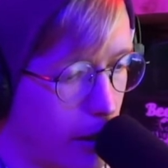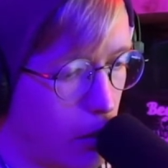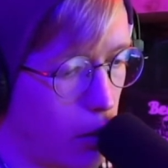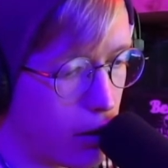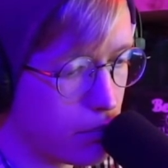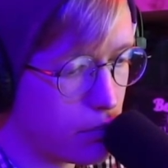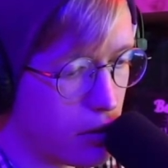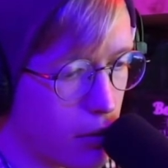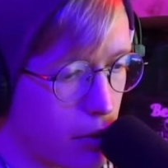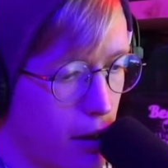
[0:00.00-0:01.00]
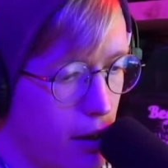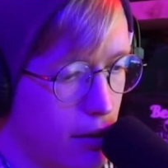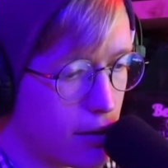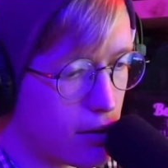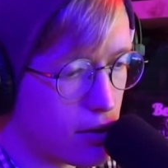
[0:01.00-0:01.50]
anywhere, so
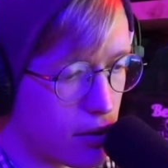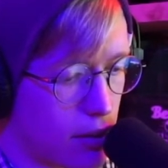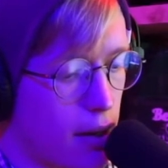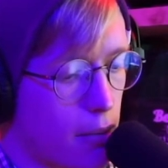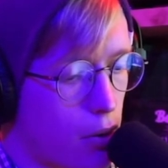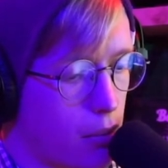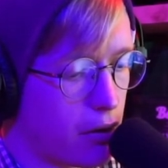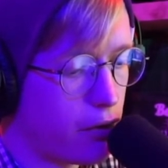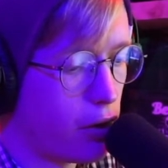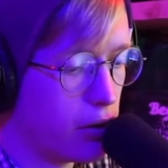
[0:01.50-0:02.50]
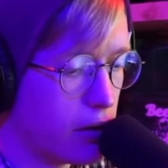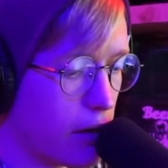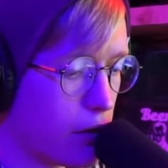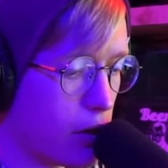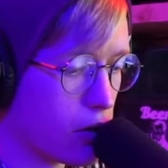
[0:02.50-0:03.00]
this is gonna probably fall on
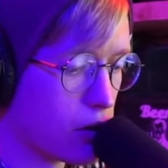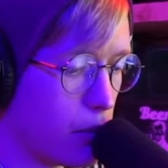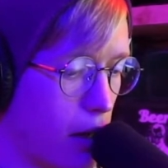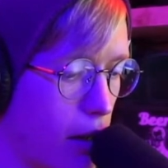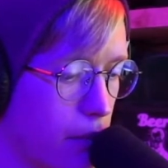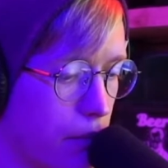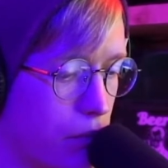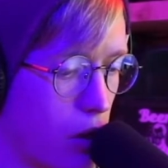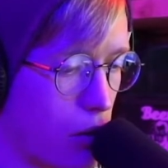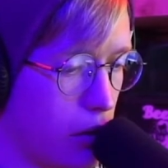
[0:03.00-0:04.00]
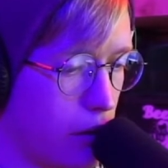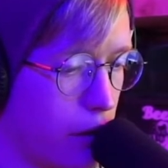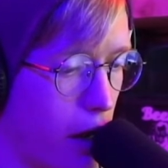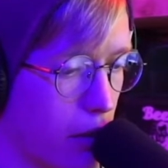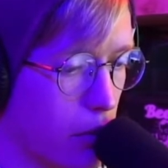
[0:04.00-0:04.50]
deaf ears, but I'm totally
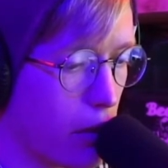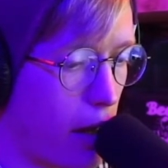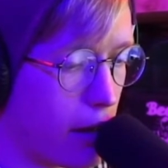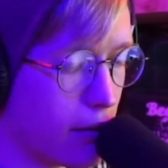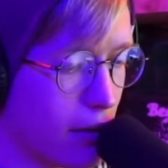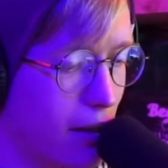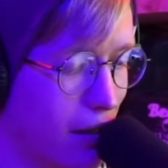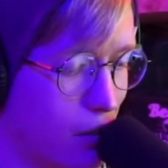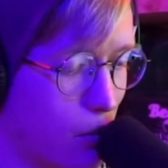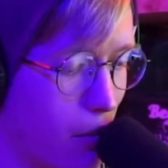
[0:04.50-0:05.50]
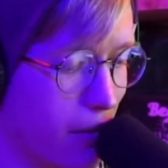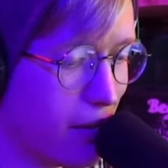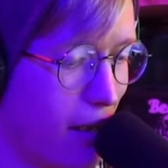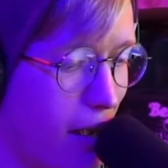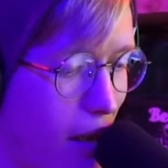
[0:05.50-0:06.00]
fine with that.
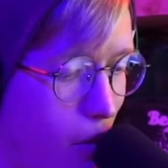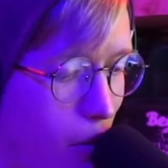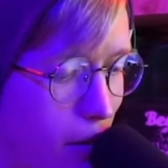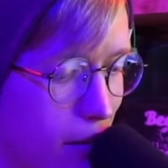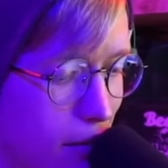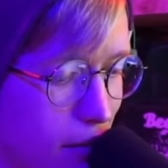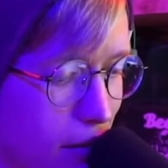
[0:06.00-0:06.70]
I wanted to